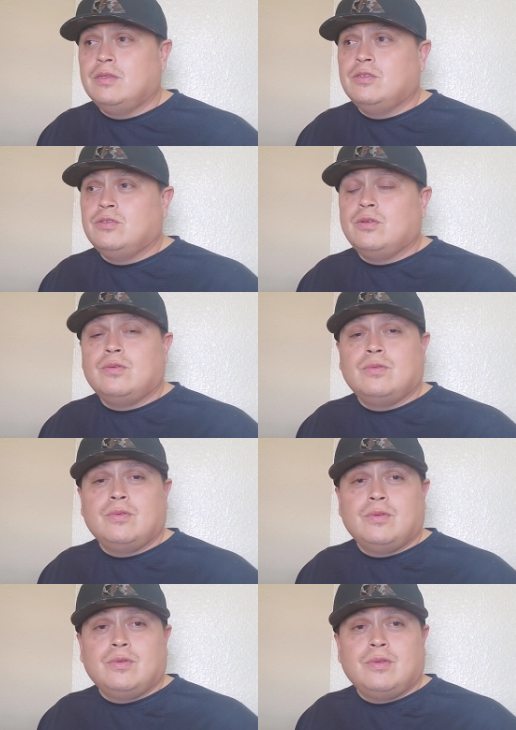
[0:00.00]
So,
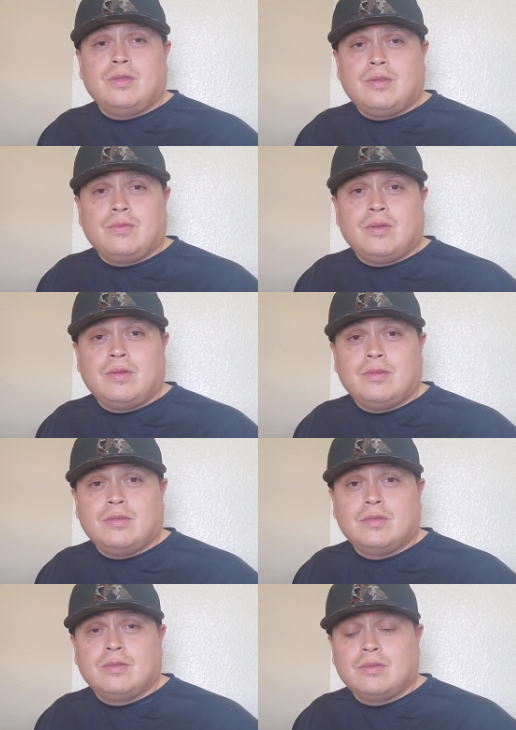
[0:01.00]

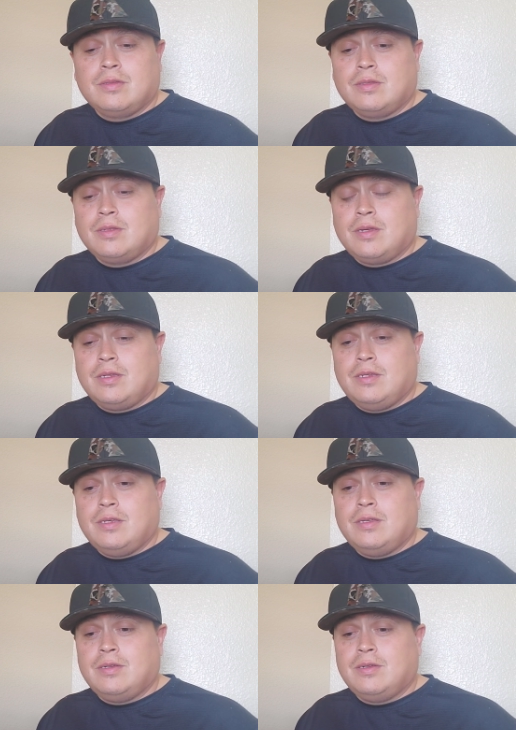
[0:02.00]
anyways, I
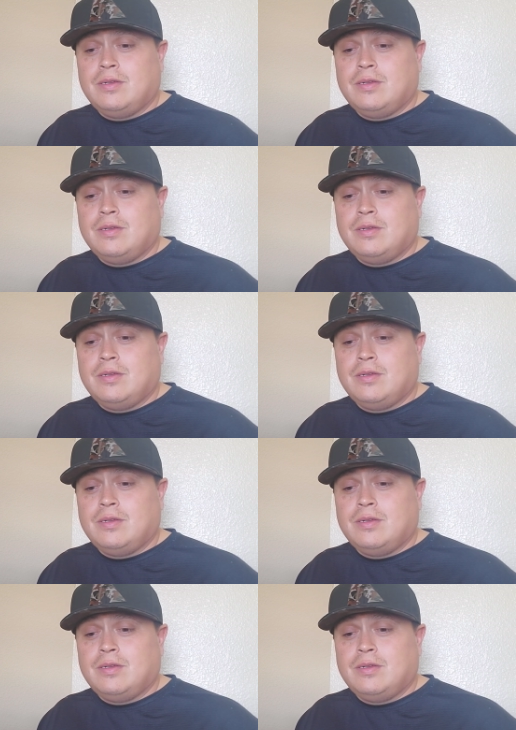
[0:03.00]
did.